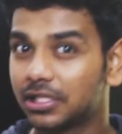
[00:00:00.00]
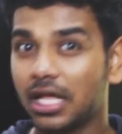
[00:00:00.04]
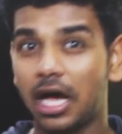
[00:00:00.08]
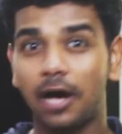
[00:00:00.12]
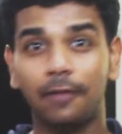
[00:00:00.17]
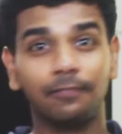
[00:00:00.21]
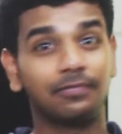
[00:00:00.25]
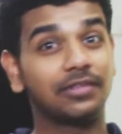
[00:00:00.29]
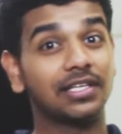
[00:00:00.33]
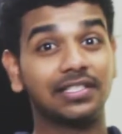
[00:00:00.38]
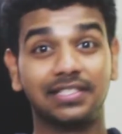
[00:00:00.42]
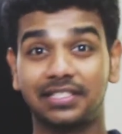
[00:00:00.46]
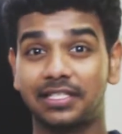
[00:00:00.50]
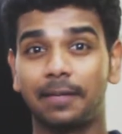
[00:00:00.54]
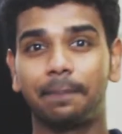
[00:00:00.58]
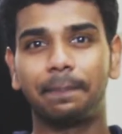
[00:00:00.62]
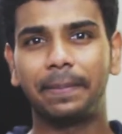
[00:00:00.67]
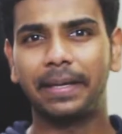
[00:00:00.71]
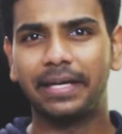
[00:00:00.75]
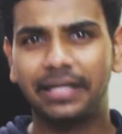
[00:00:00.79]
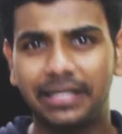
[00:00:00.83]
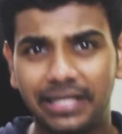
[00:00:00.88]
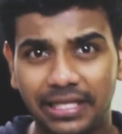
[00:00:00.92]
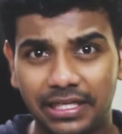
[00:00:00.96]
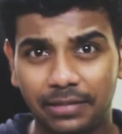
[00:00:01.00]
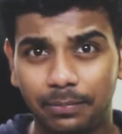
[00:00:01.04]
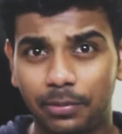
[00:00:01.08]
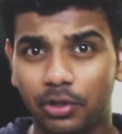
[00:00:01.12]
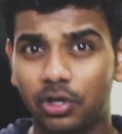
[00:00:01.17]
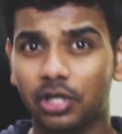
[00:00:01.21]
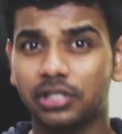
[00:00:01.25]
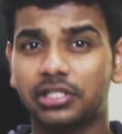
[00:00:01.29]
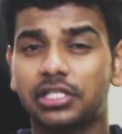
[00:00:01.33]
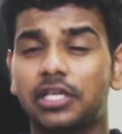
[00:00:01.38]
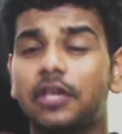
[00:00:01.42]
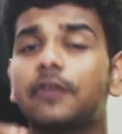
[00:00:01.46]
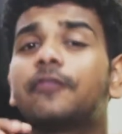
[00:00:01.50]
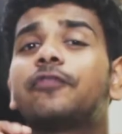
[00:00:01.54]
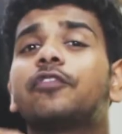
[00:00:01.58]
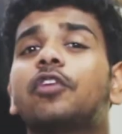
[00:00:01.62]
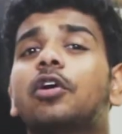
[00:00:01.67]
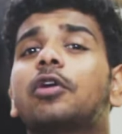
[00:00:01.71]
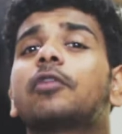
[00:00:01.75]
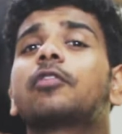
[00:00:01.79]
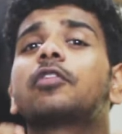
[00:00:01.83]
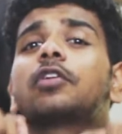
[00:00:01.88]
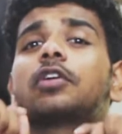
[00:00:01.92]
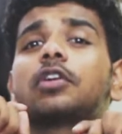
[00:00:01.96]
Now this is a big deal because if
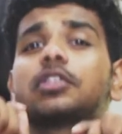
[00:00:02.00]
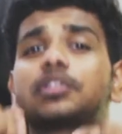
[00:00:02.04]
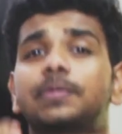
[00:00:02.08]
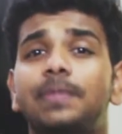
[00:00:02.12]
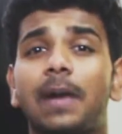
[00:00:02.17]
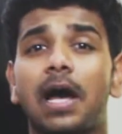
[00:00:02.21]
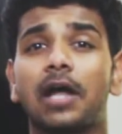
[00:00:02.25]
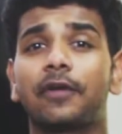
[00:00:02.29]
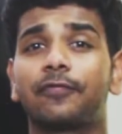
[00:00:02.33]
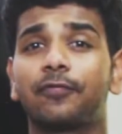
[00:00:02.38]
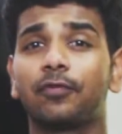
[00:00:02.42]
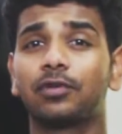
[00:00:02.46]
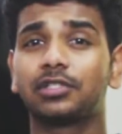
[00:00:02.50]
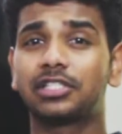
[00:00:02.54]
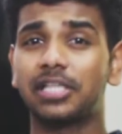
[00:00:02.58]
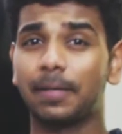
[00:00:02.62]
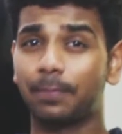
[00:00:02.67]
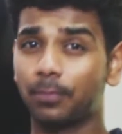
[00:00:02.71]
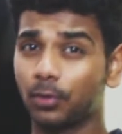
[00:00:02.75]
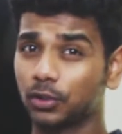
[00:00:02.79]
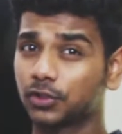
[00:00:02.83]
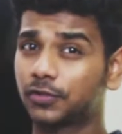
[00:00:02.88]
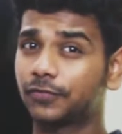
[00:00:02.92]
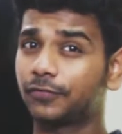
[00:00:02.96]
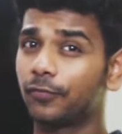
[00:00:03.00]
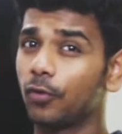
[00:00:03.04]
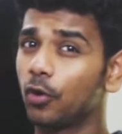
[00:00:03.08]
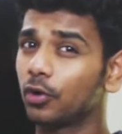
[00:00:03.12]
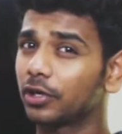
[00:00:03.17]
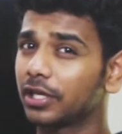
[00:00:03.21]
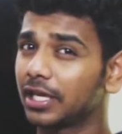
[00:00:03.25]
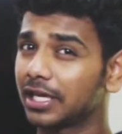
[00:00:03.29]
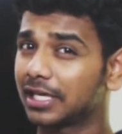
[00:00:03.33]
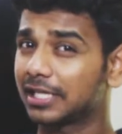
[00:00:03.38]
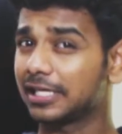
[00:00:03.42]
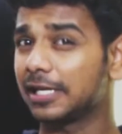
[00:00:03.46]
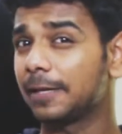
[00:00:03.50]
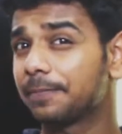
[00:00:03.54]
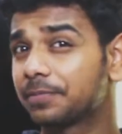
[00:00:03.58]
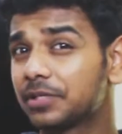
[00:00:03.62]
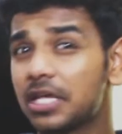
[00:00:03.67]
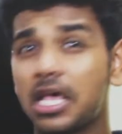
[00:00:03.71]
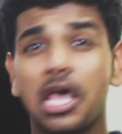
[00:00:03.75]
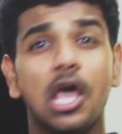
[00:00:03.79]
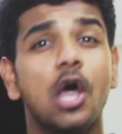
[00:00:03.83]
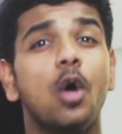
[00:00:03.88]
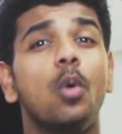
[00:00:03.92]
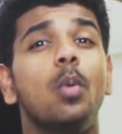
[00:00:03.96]
your smartphone supports 4K clips,